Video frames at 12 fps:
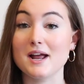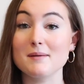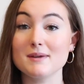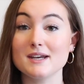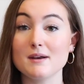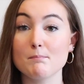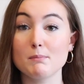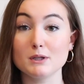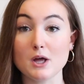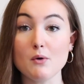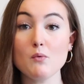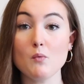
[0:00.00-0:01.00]
I mean,
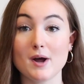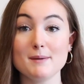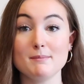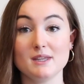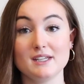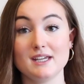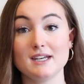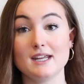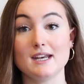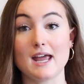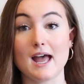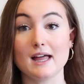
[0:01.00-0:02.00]
below 1 million
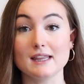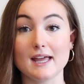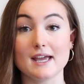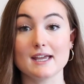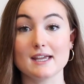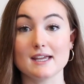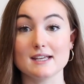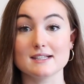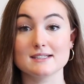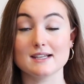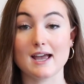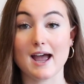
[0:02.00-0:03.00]
in LA
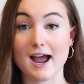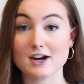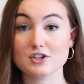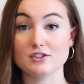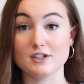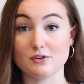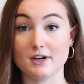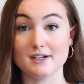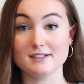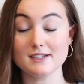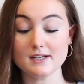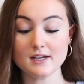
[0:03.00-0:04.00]
is actually
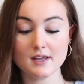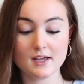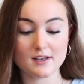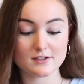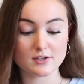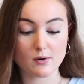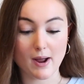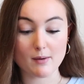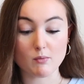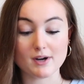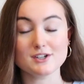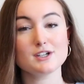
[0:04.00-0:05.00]
crazy. So
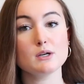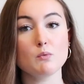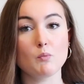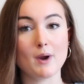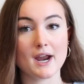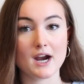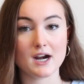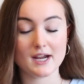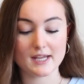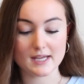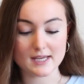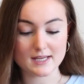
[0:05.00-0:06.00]
I wonder where
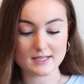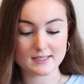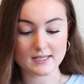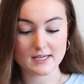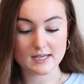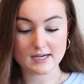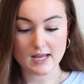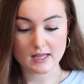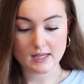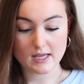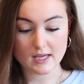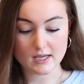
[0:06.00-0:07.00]
it is in
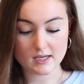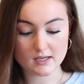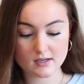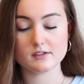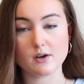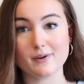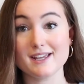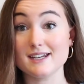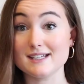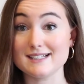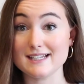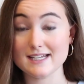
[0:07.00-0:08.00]
LA. So
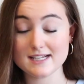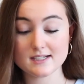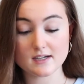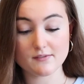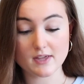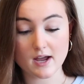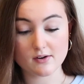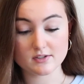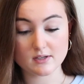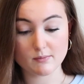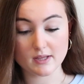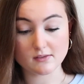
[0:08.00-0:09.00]
it is east of the
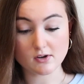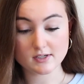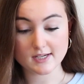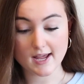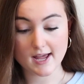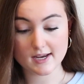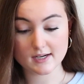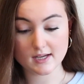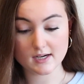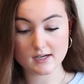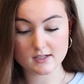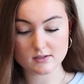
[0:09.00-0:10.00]
house that we looked at.
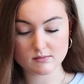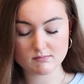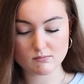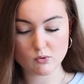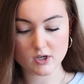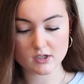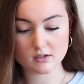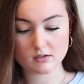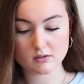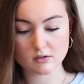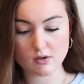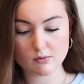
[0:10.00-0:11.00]
It is more
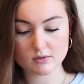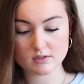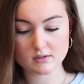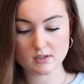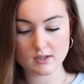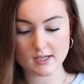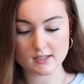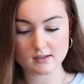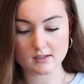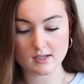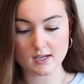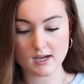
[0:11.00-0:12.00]
close to
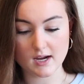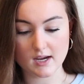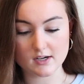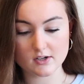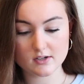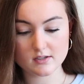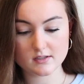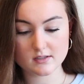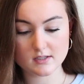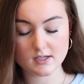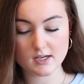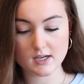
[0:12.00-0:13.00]
like the inner
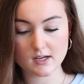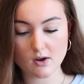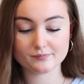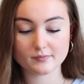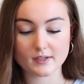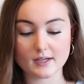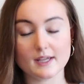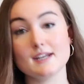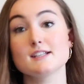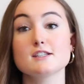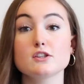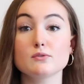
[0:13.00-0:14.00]
city. It
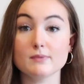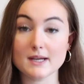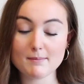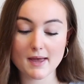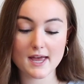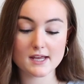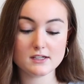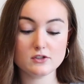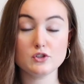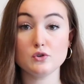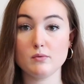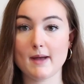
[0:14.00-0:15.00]
is 3
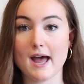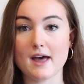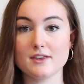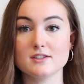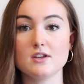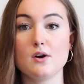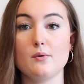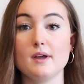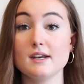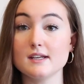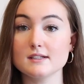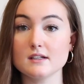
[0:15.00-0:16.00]
bed, 2 bath, so
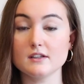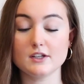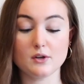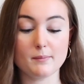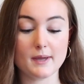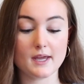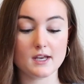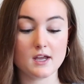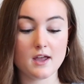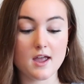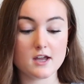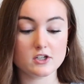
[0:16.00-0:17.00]
it is a little bit
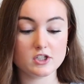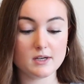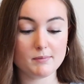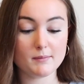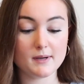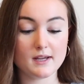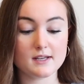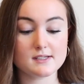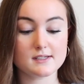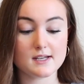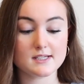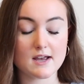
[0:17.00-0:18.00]
cheaper because
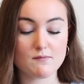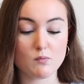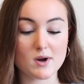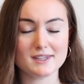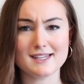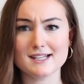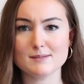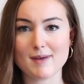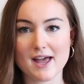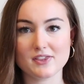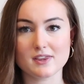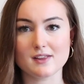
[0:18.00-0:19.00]
it does have 1 less
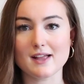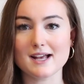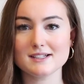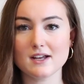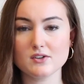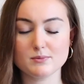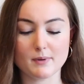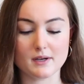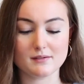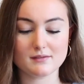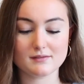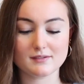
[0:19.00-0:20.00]
bath than the last house,
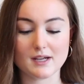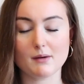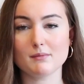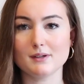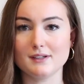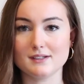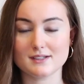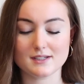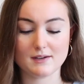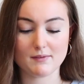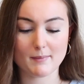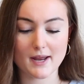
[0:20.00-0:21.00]
but that really
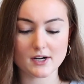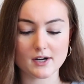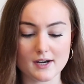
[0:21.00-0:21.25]
doesn't even matter.